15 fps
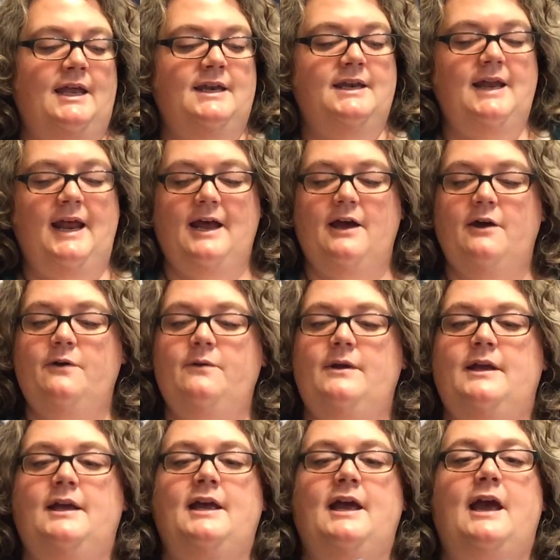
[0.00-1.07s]
Now
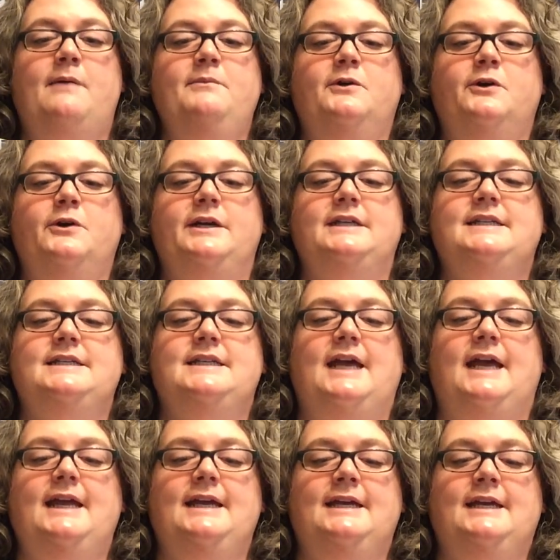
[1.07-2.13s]
I'm going to
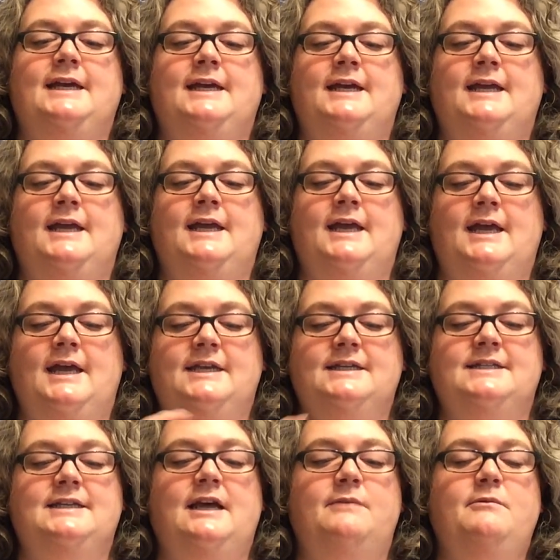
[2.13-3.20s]
take
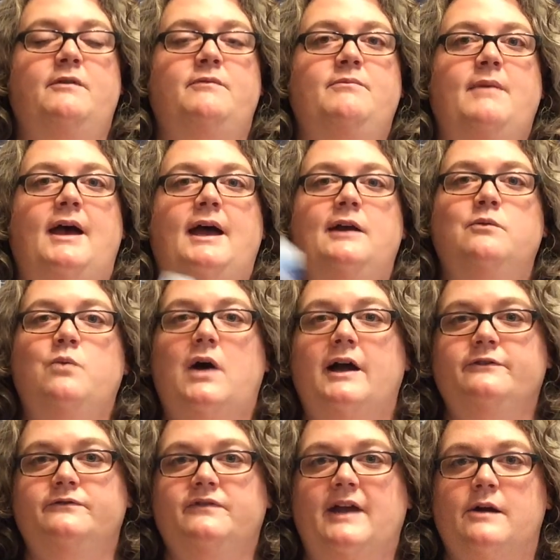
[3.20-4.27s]
some of my
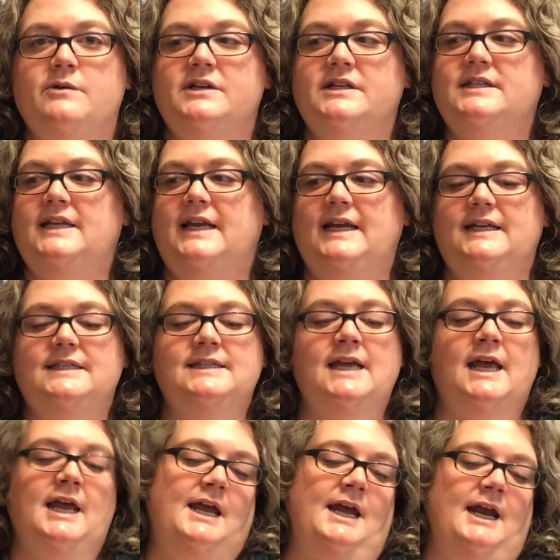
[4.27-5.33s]
wildflower seeds
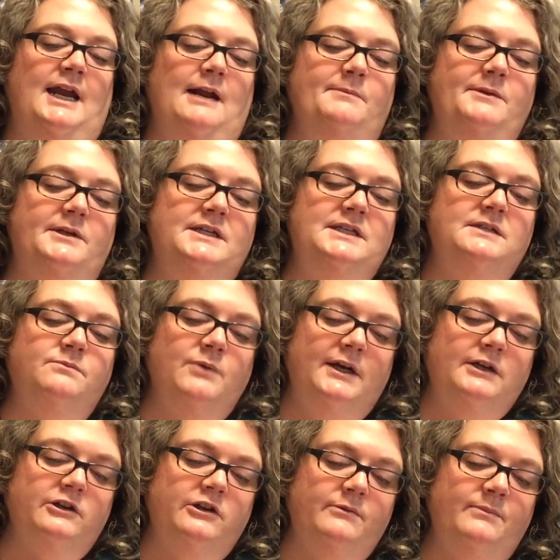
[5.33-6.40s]
and I'm going to
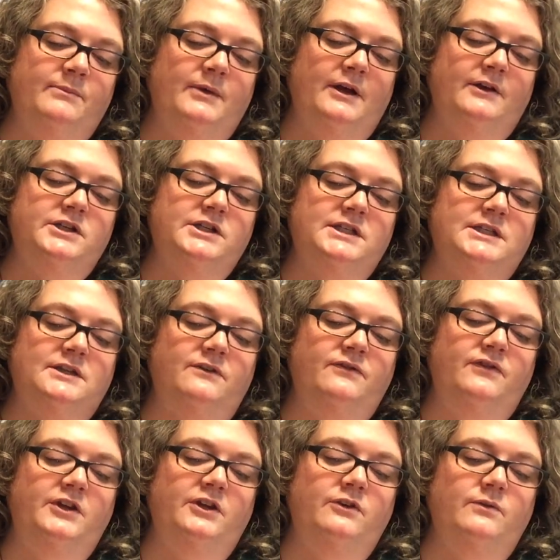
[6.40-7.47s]
sprinkle them just a
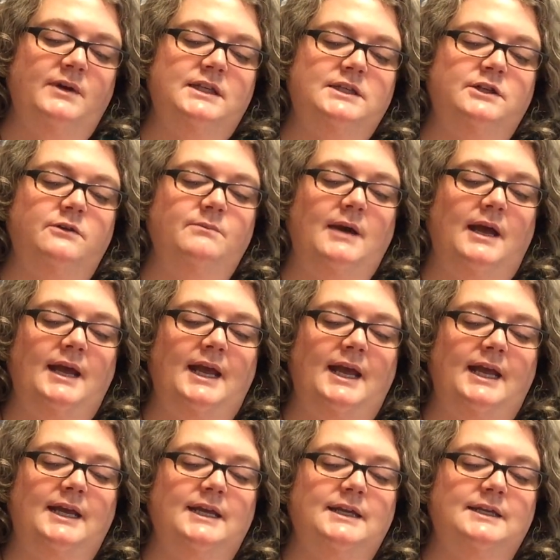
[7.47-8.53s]
few into my
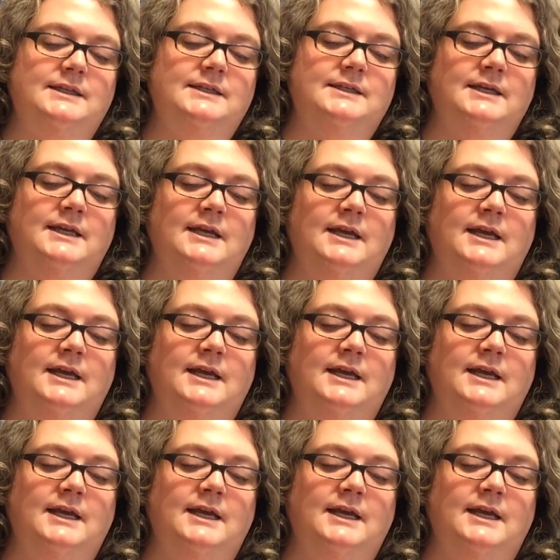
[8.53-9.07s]
hand